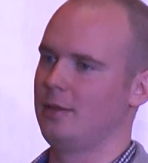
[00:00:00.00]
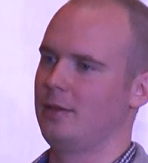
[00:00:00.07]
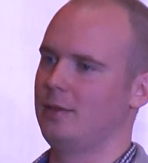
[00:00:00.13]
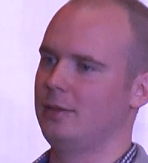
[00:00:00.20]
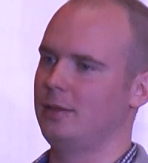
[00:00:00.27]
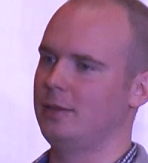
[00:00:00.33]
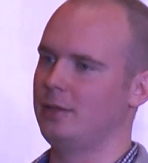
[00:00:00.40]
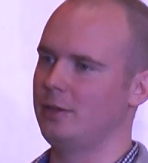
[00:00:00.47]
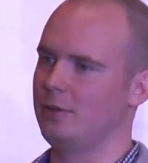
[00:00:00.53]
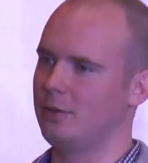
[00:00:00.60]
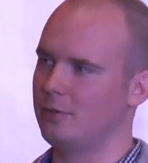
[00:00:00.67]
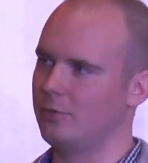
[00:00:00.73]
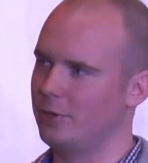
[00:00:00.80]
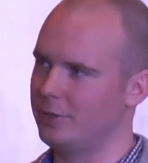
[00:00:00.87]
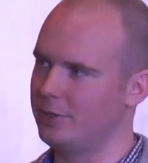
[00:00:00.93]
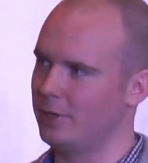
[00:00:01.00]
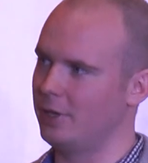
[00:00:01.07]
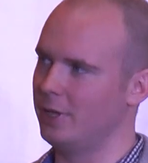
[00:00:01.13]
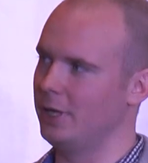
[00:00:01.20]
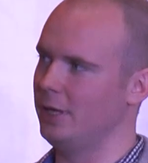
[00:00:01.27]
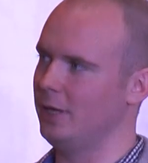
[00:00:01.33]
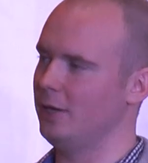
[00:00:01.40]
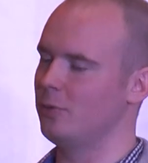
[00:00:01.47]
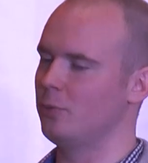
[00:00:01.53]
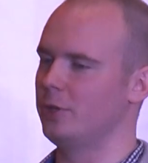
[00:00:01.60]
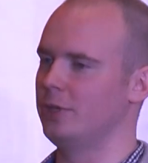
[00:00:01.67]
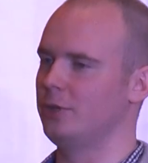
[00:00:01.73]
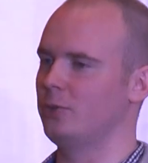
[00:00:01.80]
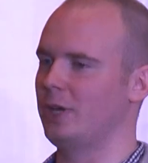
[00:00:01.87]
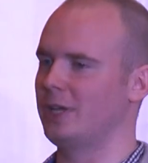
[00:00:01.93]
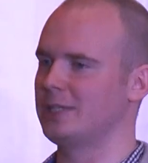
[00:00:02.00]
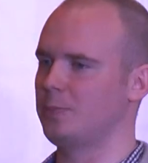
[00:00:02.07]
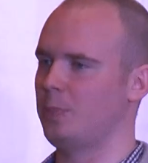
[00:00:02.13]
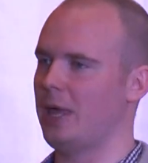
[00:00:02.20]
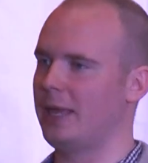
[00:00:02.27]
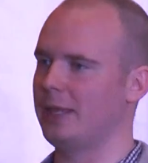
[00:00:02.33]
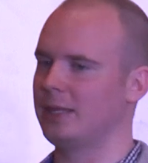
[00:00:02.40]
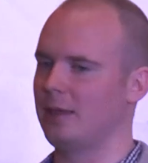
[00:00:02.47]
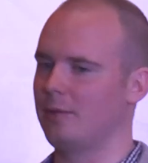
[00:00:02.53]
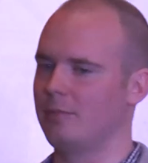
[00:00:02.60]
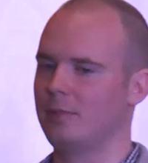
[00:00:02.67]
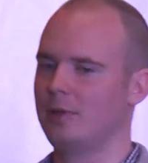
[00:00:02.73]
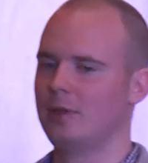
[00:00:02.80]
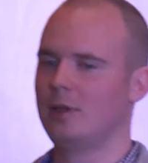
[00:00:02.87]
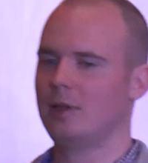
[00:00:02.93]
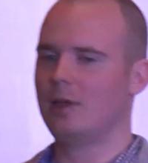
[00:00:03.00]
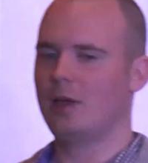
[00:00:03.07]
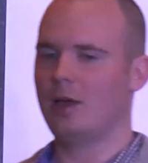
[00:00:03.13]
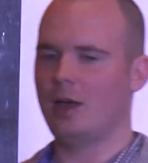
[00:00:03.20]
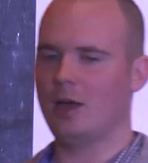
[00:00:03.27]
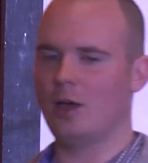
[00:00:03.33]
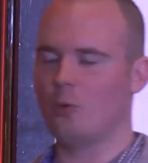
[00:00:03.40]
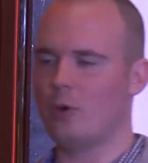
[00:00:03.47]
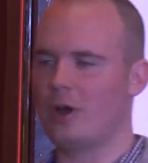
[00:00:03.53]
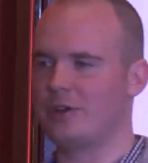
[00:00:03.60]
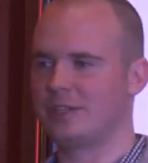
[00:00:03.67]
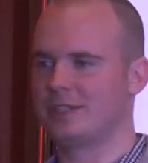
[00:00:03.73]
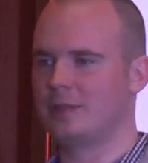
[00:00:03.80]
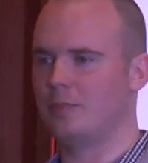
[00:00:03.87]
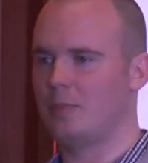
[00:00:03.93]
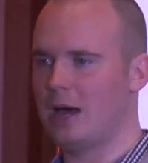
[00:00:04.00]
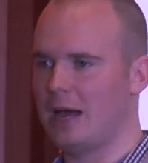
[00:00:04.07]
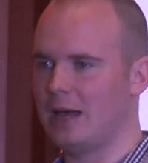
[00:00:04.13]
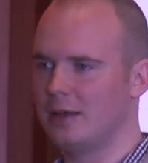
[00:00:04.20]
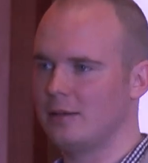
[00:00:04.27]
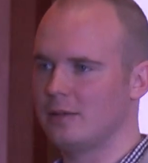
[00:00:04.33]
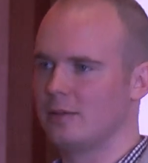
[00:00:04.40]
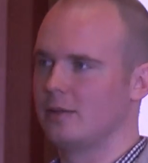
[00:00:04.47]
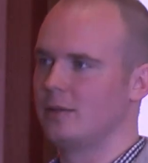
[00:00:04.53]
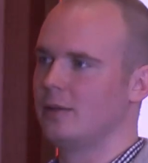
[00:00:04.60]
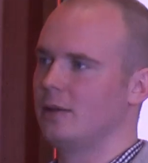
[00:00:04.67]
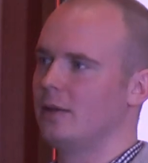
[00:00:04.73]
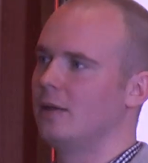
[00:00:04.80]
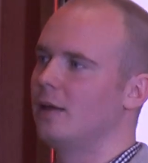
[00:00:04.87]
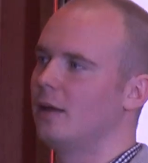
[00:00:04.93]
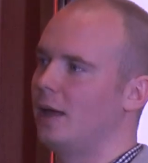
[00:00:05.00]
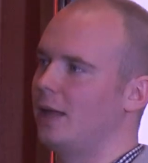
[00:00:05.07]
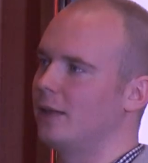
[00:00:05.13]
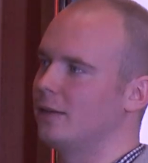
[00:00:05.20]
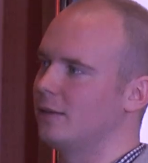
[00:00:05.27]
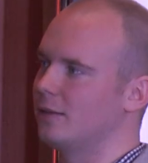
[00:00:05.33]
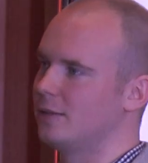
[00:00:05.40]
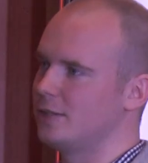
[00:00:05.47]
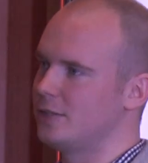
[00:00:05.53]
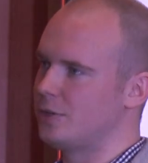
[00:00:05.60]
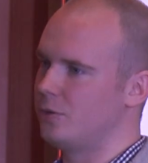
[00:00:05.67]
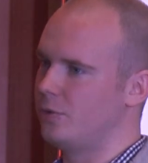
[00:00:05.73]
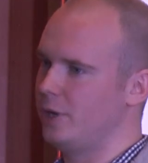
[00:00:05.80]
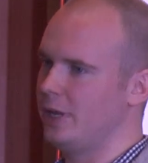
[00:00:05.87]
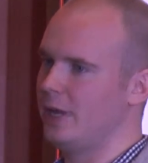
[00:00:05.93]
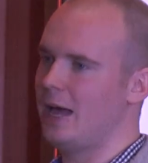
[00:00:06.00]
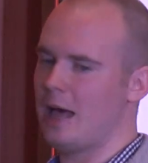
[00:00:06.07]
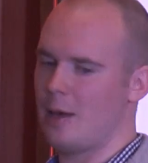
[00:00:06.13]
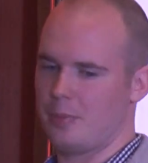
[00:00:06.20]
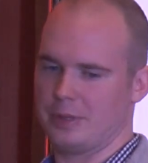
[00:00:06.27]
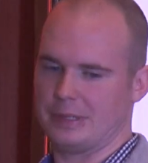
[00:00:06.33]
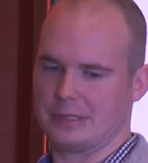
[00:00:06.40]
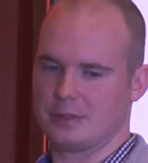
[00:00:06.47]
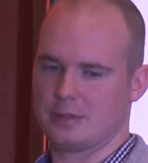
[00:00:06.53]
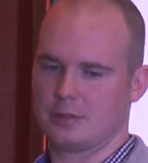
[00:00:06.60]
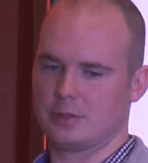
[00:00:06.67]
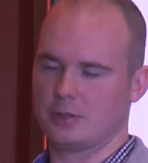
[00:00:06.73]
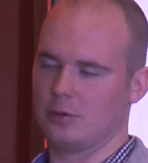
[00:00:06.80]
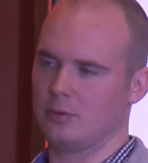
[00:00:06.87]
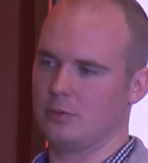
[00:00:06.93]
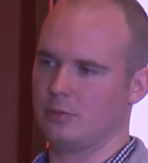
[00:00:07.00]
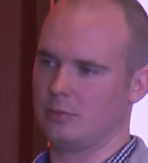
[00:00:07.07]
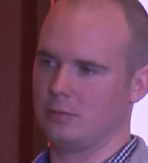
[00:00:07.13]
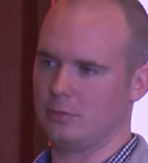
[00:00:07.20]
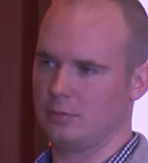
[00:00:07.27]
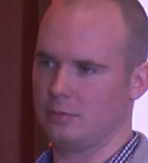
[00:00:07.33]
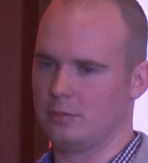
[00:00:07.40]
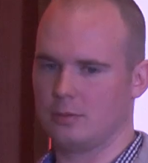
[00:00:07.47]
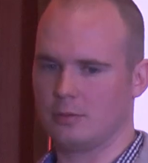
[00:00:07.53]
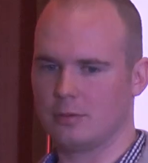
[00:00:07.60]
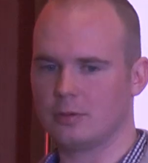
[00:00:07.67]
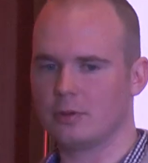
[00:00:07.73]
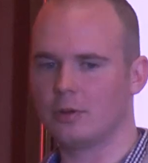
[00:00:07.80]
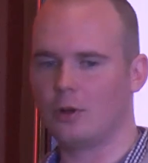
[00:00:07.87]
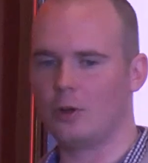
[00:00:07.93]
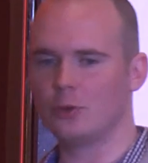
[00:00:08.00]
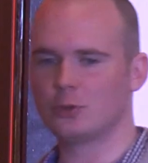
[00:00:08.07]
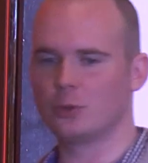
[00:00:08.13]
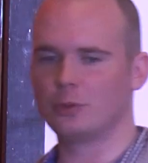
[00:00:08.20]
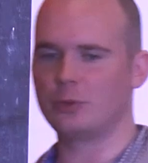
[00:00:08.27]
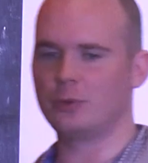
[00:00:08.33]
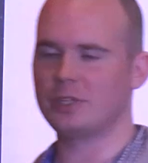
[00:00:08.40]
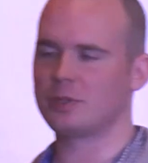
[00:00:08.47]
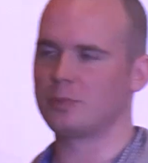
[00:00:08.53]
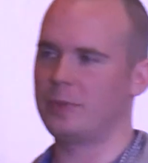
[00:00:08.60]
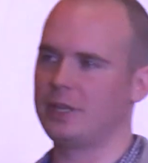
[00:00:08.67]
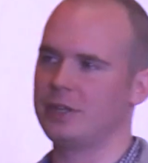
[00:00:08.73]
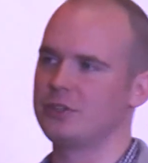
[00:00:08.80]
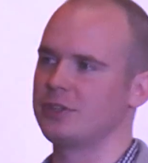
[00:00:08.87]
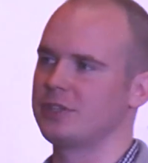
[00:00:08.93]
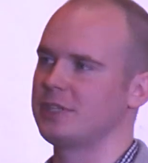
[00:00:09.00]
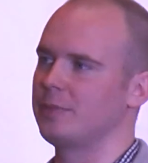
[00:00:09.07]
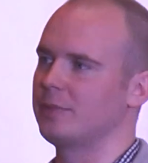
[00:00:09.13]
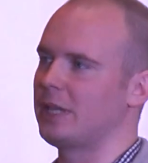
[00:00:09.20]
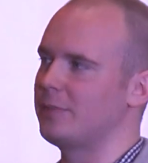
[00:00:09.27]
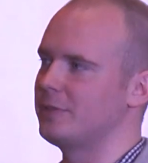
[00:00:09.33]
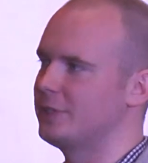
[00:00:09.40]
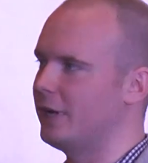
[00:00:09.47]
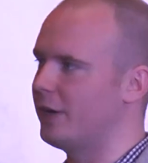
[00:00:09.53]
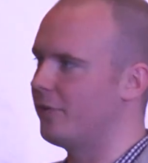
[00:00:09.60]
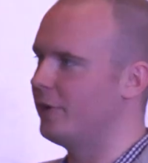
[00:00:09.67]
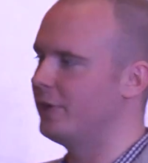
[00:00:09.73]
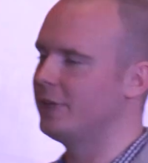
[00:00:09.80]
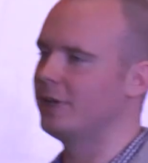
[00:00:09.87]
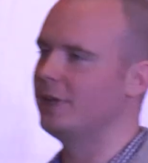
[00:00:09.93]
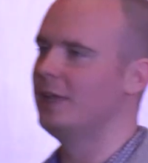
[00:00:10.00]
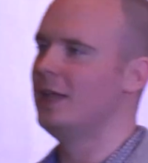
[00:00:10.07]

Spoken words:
then they read the link. We need to explain them where is the bug, and this really happened. So also the risk managers, sometimes they are reading